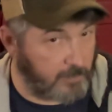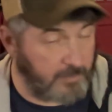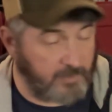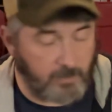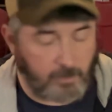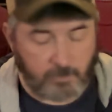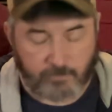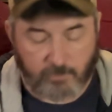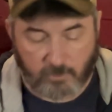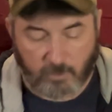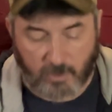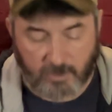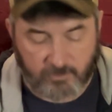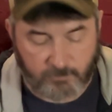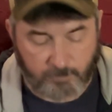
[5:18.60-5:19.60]
to be the
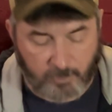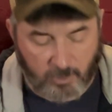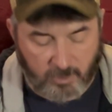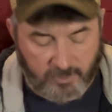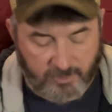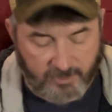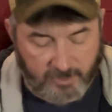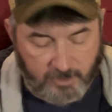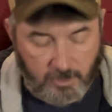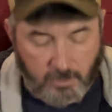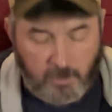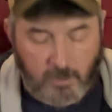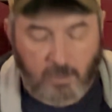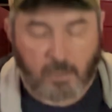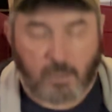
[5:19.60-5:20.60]
longest part, I think,
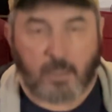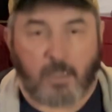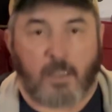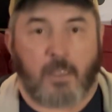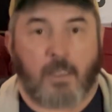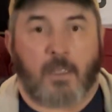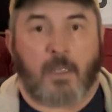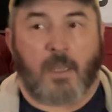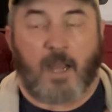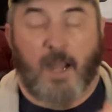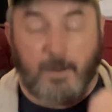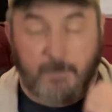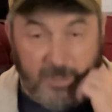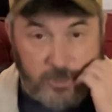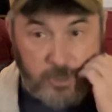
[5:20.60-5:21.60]

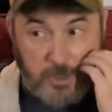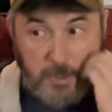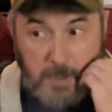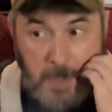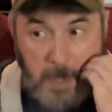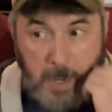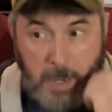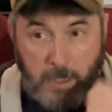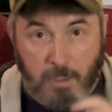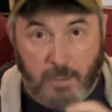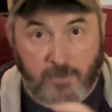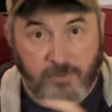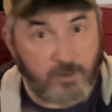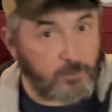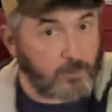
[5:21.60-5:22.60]
I mentioned
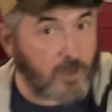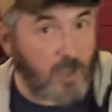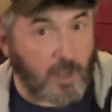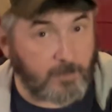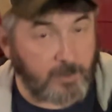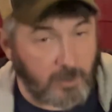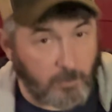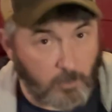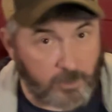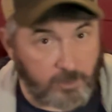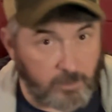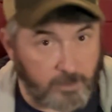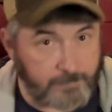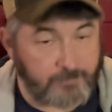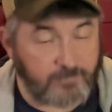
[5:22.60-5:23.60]
the other cockpit I'm working
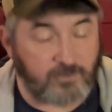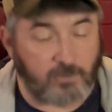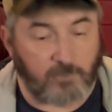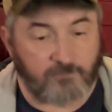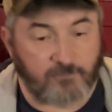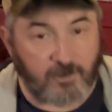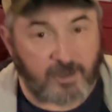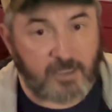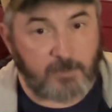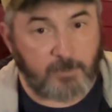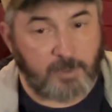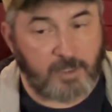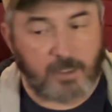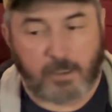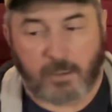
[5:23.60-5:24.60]
on. So
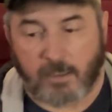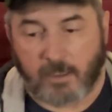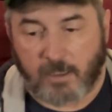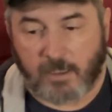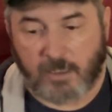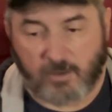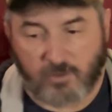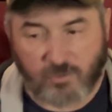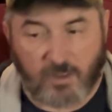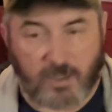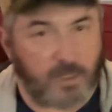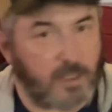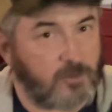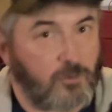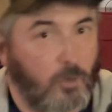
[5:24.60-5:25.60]
Frankenpit is
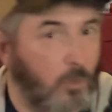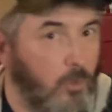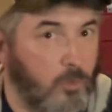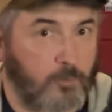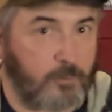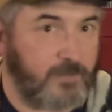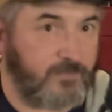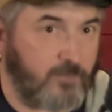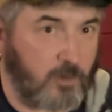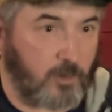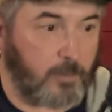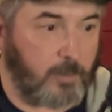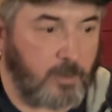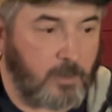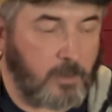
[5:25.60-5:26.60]
getting a total
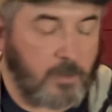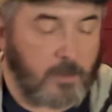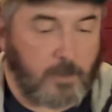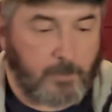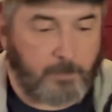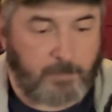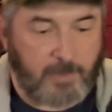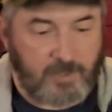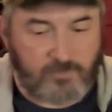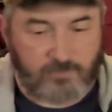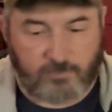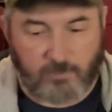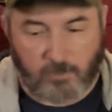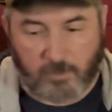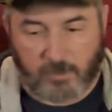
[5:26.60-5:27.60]
refurb
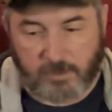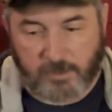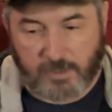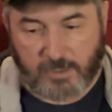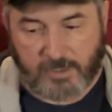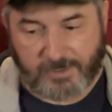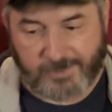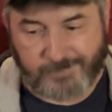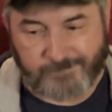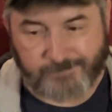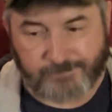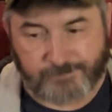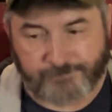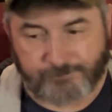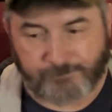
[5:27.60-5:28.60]
based on
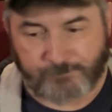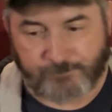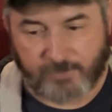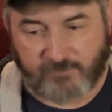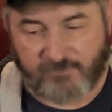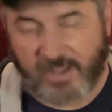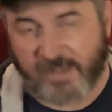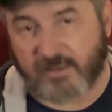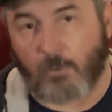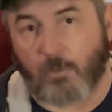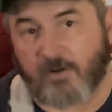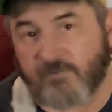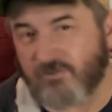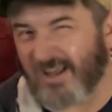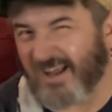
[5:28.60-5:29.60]
the fact I
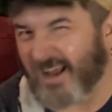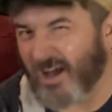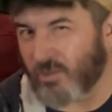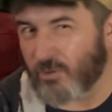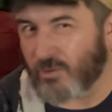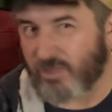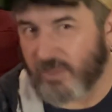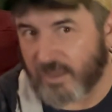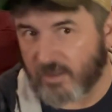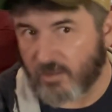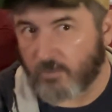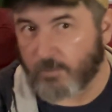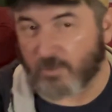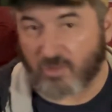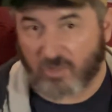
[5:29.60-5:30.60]
want to fly other
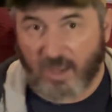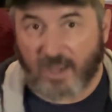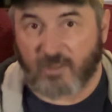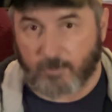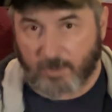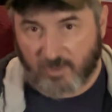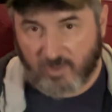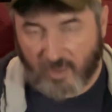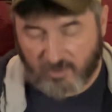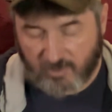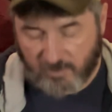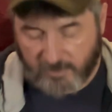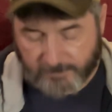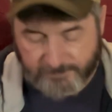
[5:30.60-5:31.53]
things besides my Cessna.